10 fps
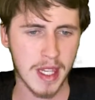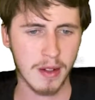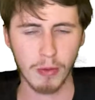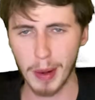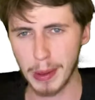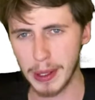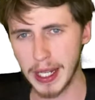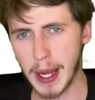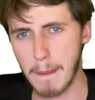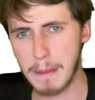Robert
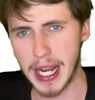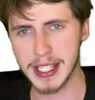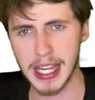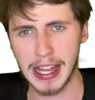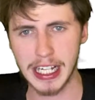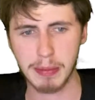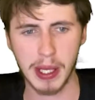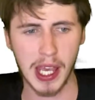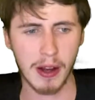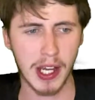Whittaker beats Alex
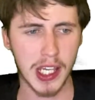Pereira.